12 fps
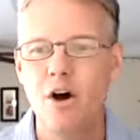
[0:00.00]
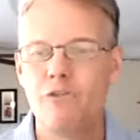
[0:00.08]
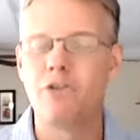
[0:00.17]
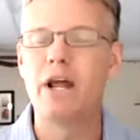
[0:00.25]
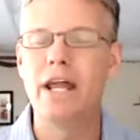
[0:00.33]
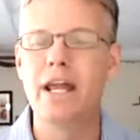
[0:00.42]

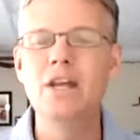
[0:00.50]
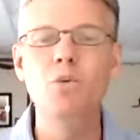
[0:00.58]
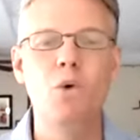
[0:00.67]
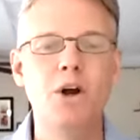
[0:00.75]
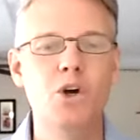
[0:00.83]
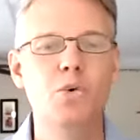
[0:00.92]
for
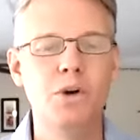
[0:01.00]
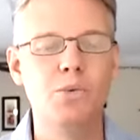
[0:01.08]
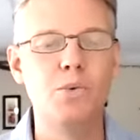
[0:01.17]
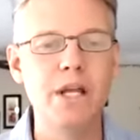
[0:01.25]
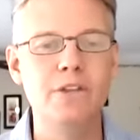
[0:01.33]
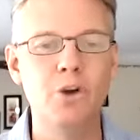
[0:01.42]
anyone who would
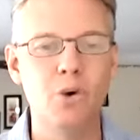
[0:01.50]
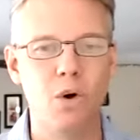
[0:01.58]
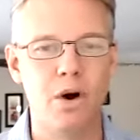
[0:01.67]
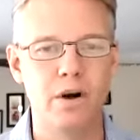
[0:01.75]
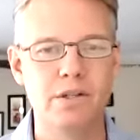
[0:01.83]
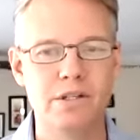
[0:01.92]
read the
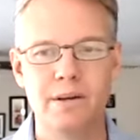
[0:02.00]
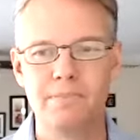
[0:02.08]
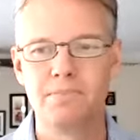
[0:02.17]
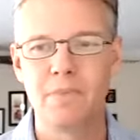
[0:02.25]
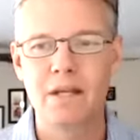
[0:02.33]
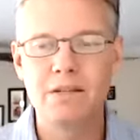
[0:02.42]
words.
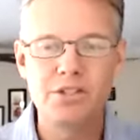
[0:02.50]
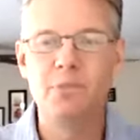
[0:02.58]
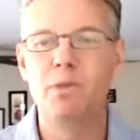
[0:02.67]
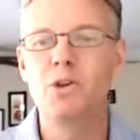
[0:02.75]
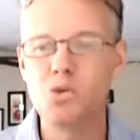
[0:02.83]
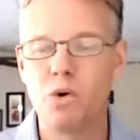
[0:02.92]
And some
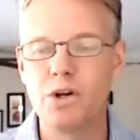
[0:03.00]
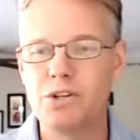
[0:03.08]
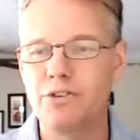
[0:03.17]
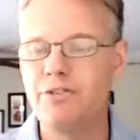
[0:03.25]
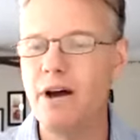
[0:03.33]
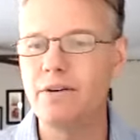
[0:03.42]
of those words
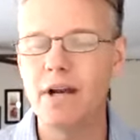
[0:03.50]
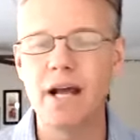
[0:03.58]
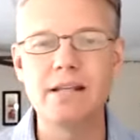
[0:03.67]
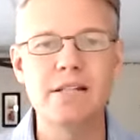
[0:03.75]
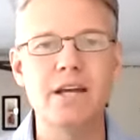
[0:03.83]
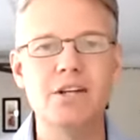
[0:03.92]
are found in
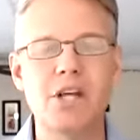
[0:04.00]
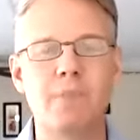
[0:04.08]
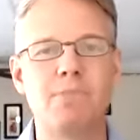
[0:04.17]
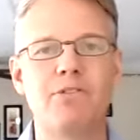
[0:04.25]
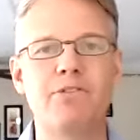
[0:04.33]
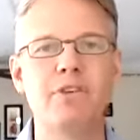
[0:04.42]
Isaiah
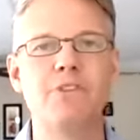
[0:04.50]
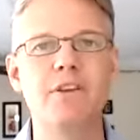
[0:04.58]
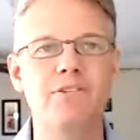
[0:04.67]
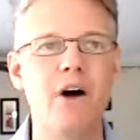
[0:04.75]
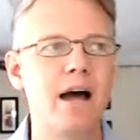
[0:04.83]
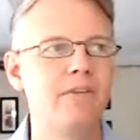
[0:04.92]
chapter
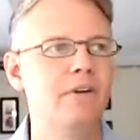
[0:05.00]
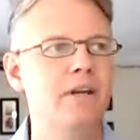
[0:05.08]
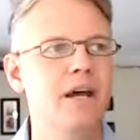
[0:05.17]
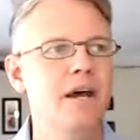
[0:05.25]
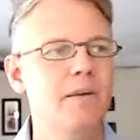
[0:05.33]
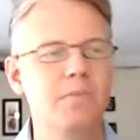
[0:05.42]
55.
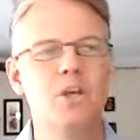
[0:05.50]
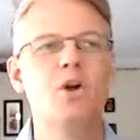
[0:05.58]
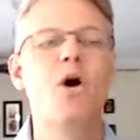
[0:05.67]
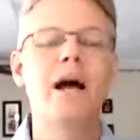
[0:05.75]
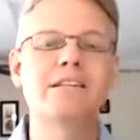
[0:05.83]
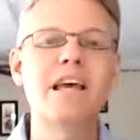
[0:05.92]
And, you
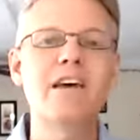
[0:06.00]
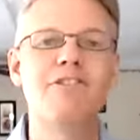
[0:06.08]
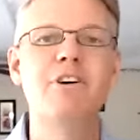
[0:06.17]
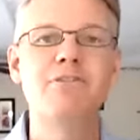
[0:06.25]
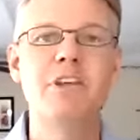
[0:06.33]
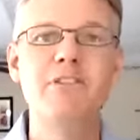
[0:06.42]
know, Isaiah
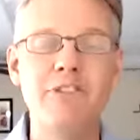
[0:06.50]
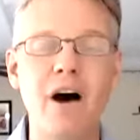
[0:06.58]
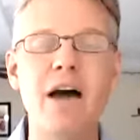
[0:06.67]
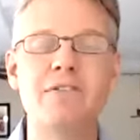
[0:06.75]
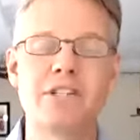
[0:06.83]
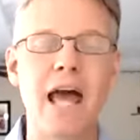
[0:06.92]

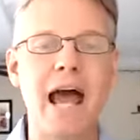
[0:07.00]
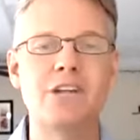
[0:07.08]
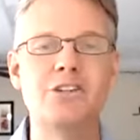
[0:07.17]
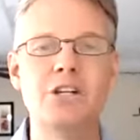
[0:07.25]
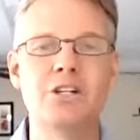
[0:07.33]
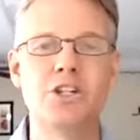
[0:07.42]
55 is
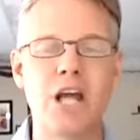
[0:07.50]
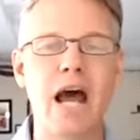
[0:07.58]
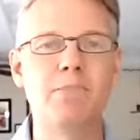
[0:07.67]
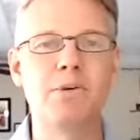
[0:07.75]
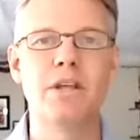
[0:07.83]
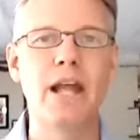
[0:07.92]
actually a
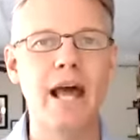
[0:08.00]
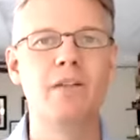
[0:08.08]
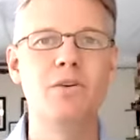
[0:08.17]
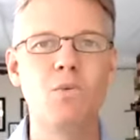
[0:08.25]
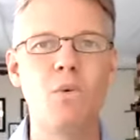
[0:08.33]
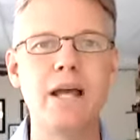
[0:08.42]
chapter that
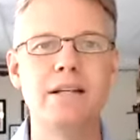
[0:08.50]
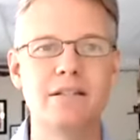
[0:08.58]
Ellen White